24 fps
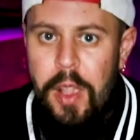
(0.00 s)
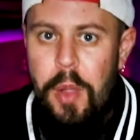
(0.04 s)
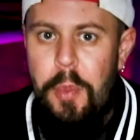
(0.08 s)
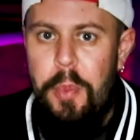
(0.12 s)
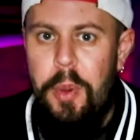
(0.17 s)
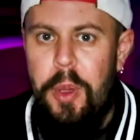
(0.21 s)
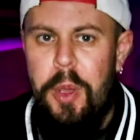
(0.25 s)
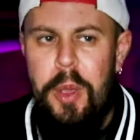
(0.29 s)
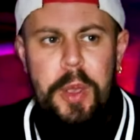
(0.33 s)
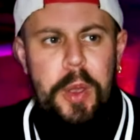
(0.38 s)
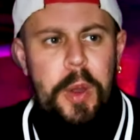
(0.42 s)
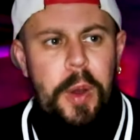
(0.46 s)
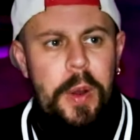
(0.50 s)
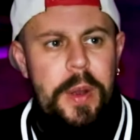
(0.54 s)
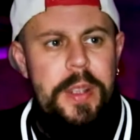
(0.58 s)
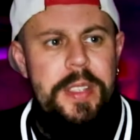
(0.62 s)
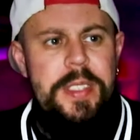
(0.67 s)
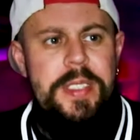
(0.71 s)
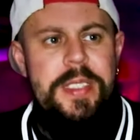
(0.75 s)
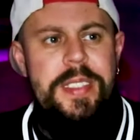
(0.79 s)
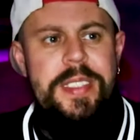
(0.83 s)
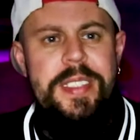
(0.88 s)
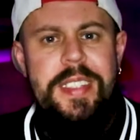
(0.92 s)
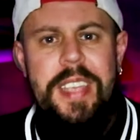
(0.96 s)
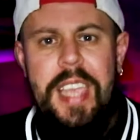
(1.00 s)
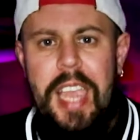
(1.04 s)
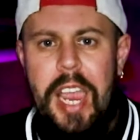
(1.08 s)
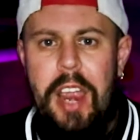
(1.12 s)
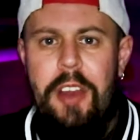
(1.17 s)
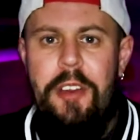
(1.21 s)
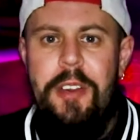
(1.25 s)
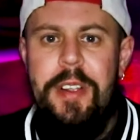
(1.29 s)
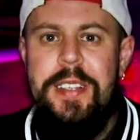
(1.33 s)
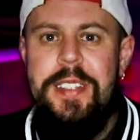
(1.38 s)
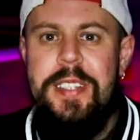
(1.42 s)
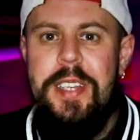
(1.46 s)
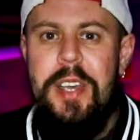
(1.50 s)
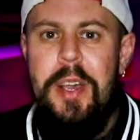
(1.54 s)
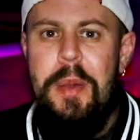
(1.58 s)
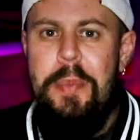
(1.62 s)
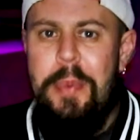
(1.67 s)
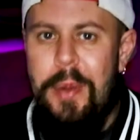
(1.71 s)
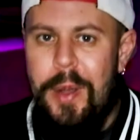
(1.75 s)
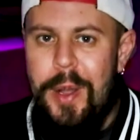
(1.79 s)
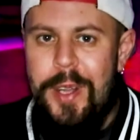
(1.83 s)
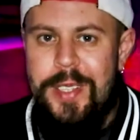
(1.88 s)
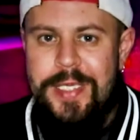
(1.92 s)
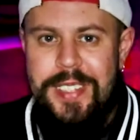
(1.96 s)
but Colin's character,
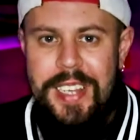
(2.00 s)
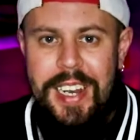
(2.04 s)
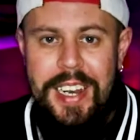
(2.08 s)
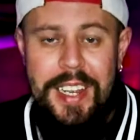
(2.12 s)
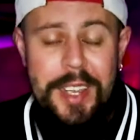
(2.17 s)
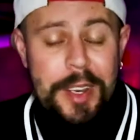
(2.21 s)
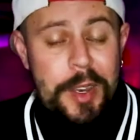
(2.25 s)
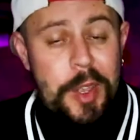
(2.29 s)
personality